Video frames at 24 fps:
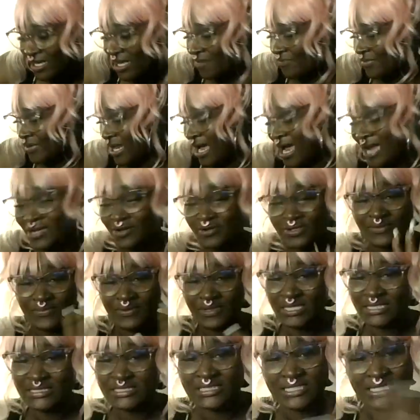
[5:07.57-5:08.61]
But I don't even
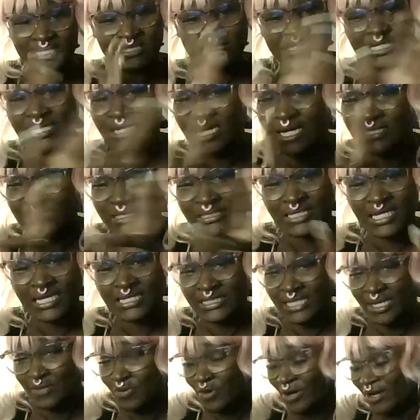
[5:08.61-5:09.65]
listen to this shit. I just like
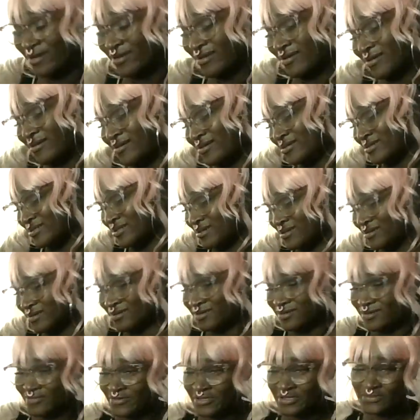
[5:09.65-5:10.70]
that part.
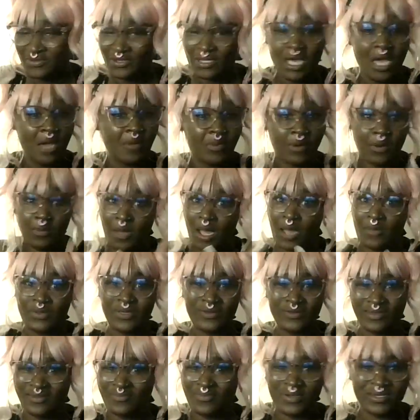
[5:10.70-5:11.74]
But my
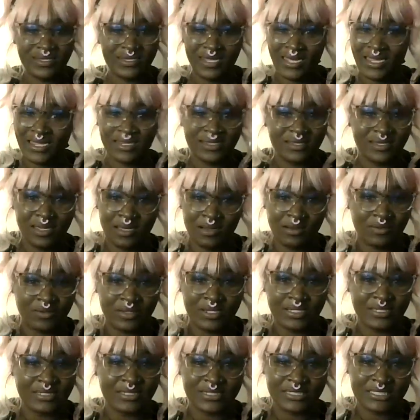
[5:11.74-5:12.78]
beauty, but that, no,
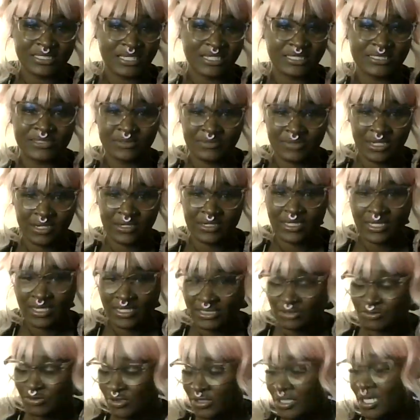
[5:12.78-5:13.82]
because that's some dirty
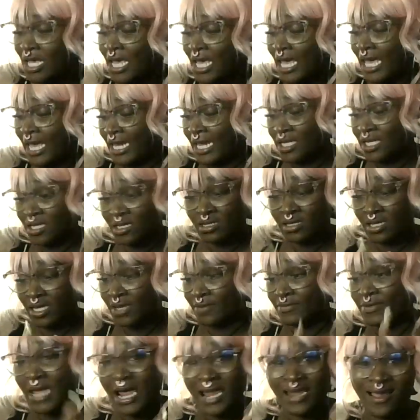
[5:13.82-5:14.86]
ass booty. Any, if
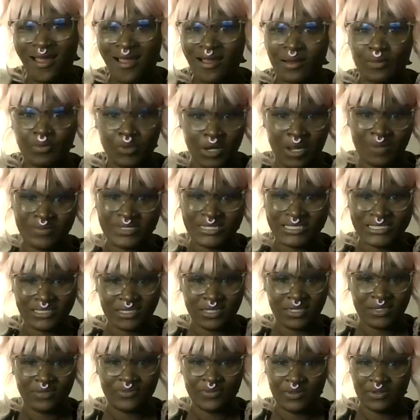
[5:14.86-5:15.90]
not her, but I'm just
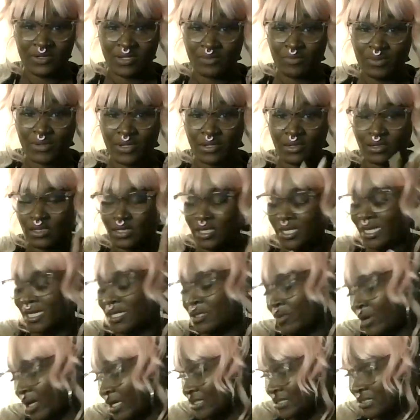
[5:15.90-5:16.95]
saying, if you are brown.
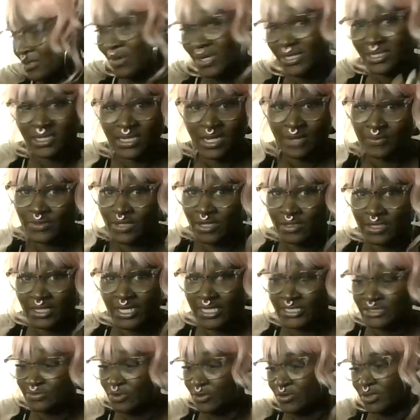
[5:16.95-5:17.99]
Anyway, somebody could have a dirty
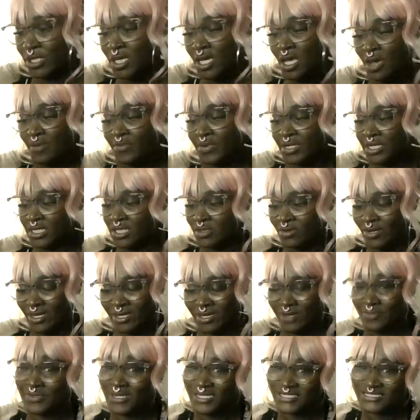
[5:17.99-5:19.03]
ass booty. But anyway,
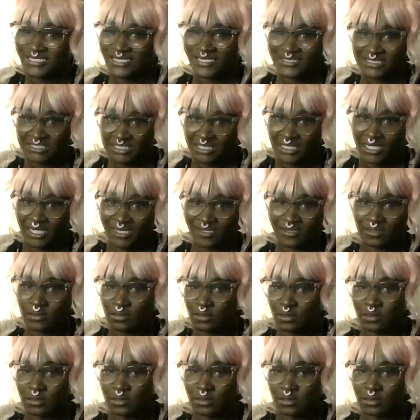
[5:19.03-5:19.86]
I'm not saying she have.